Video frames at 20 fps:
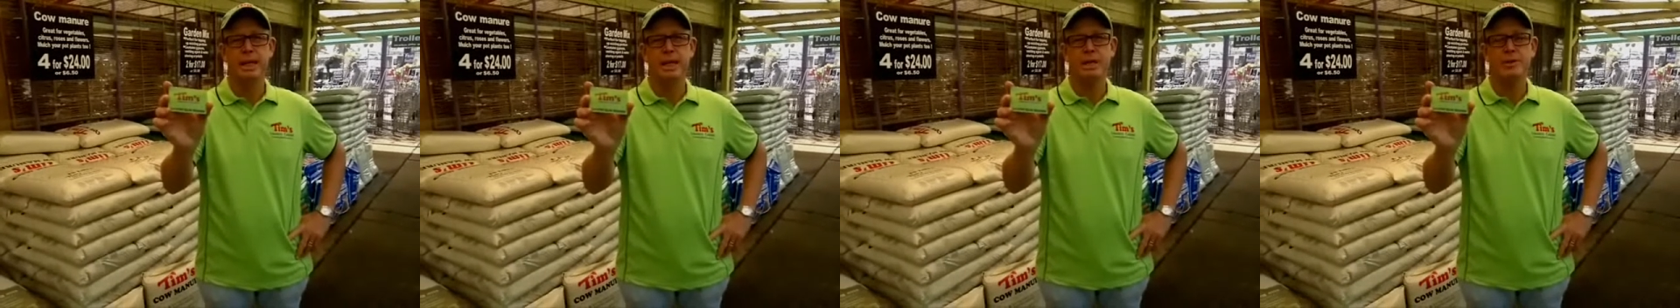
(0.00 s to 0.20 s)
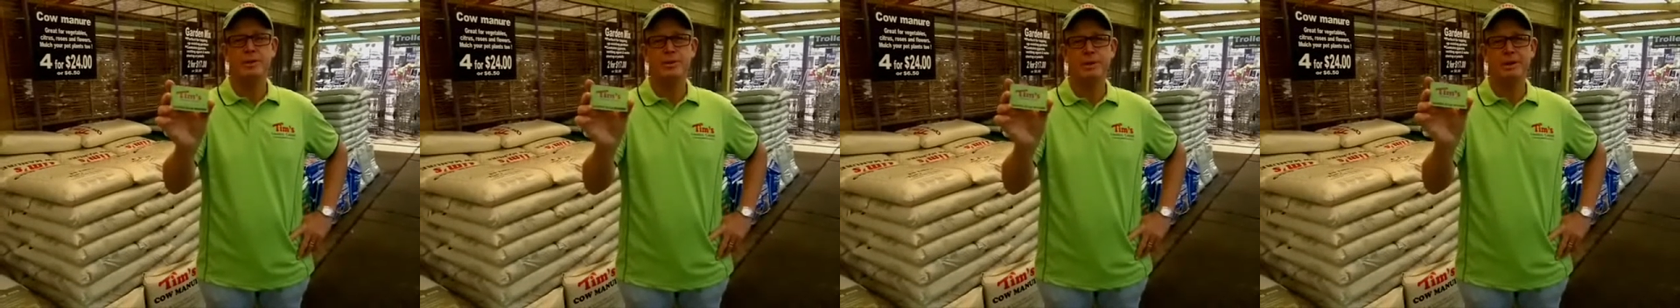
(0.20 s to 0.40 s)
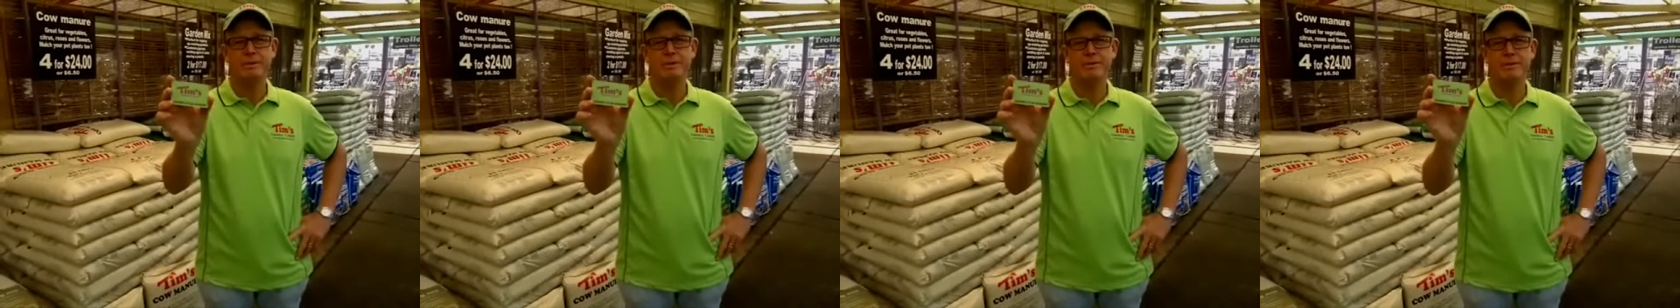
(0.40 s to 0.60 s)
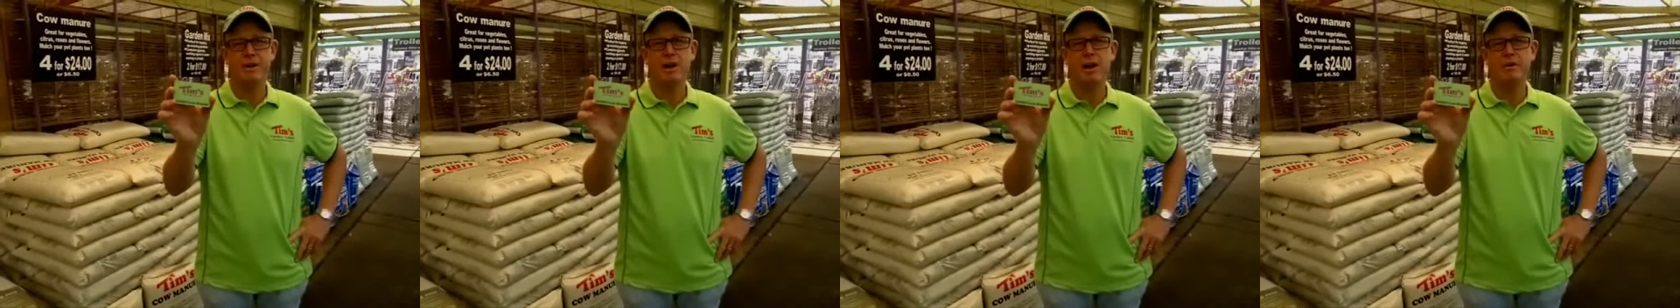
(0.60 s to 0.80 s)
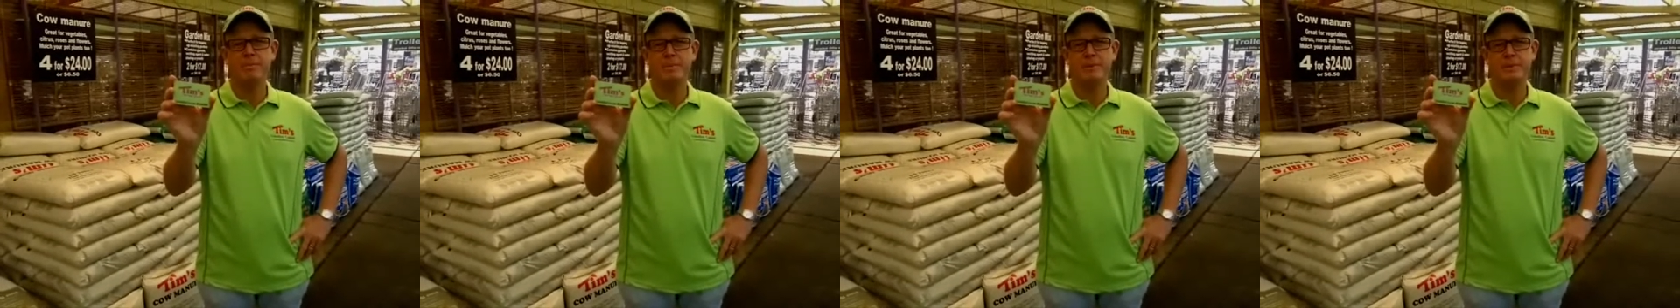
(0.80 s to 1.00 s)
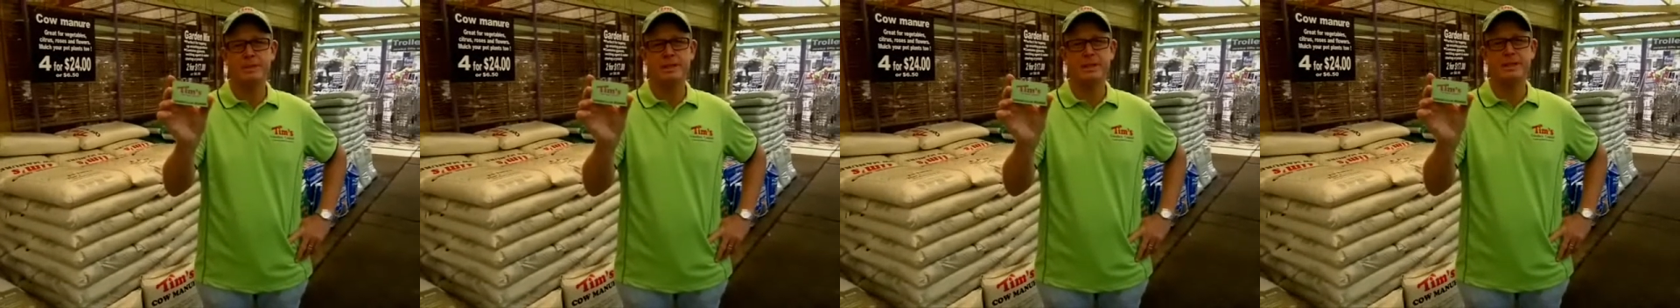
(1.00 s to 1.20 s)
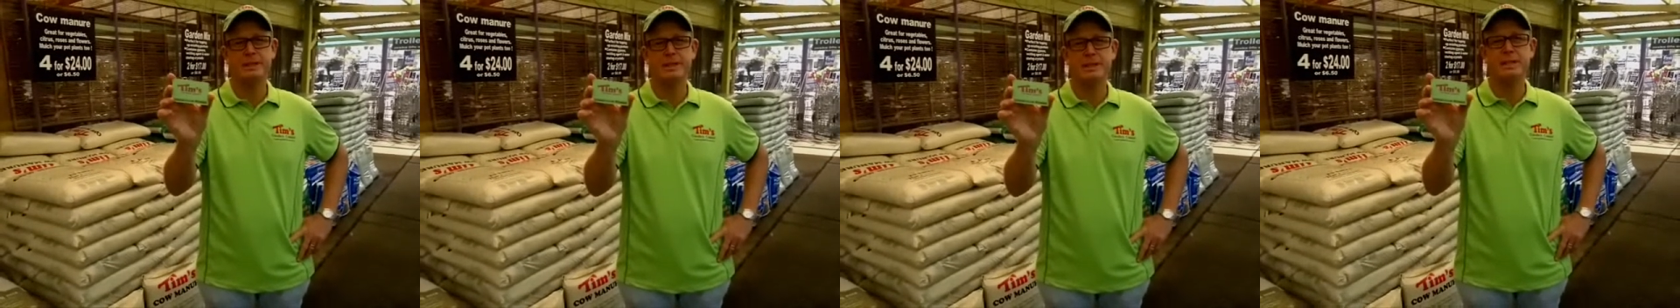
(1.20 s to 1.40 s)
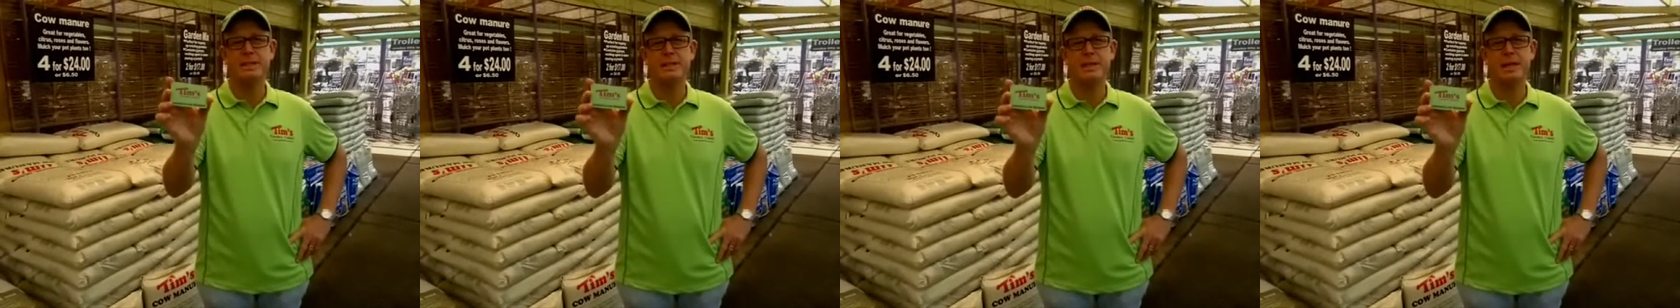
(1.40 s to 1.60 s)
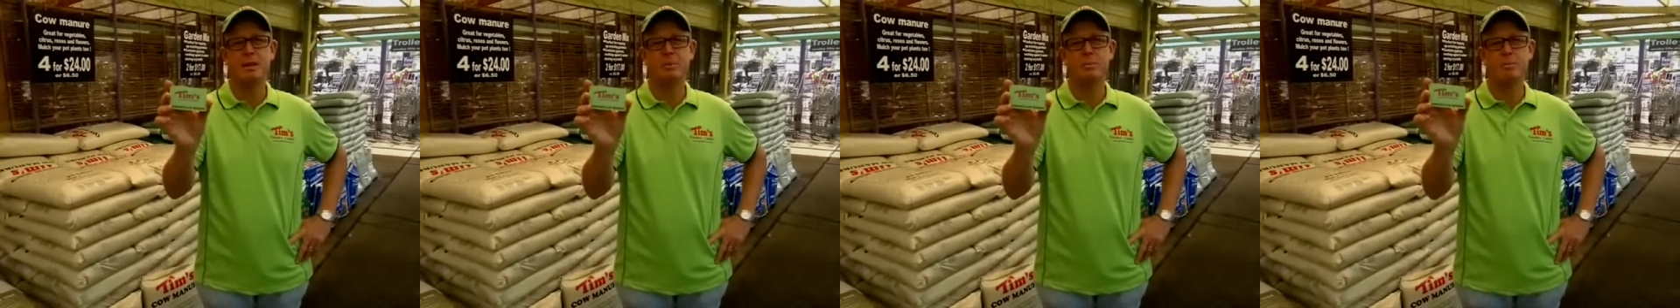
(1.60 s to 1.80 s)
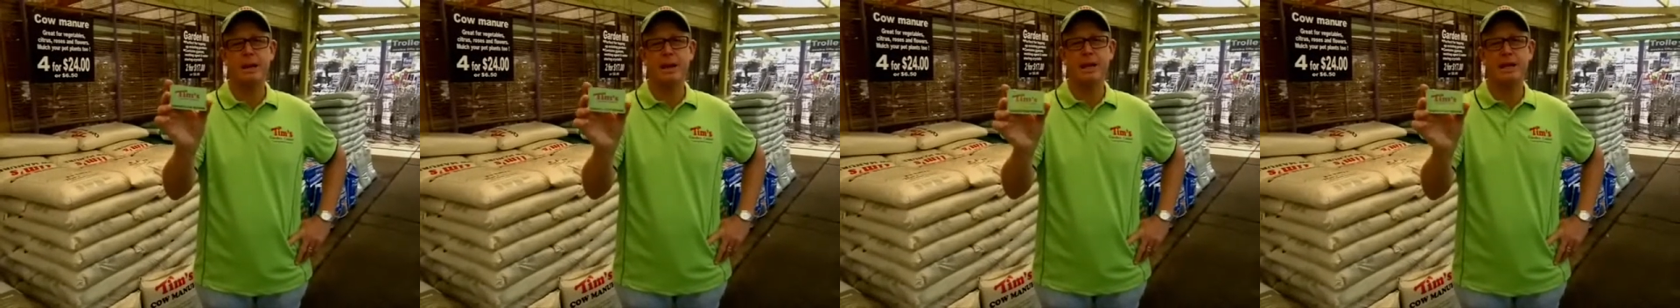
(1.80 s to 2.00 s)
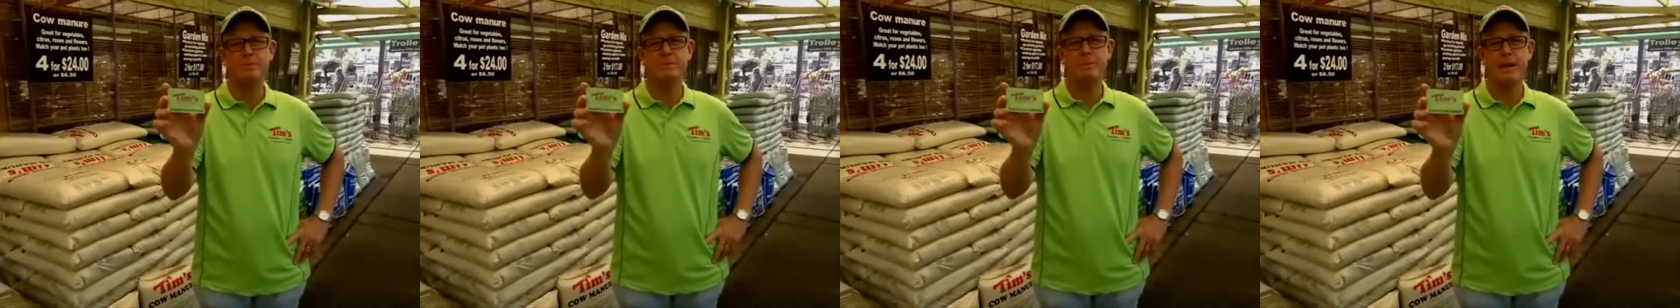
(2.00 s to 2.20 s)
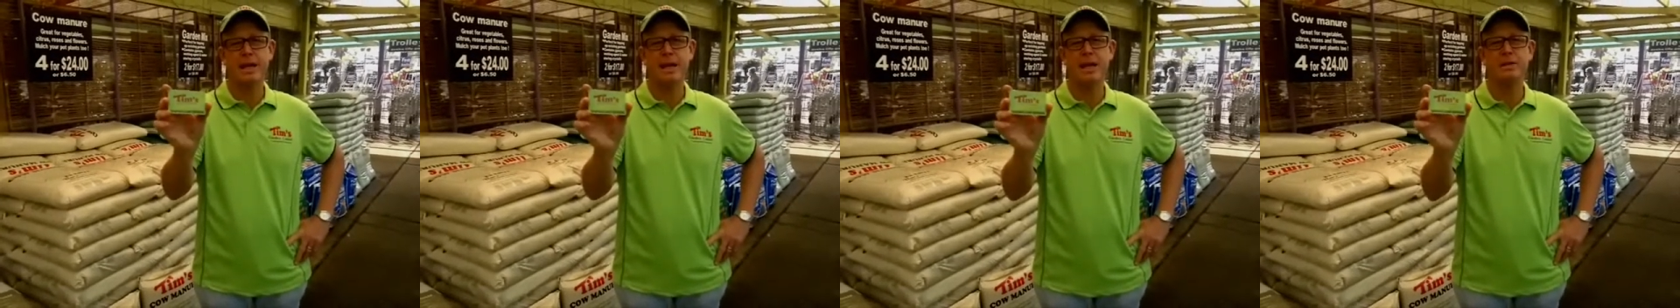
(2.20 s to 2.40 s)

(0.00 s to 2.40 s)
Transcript: and you'll get 5% discount paid back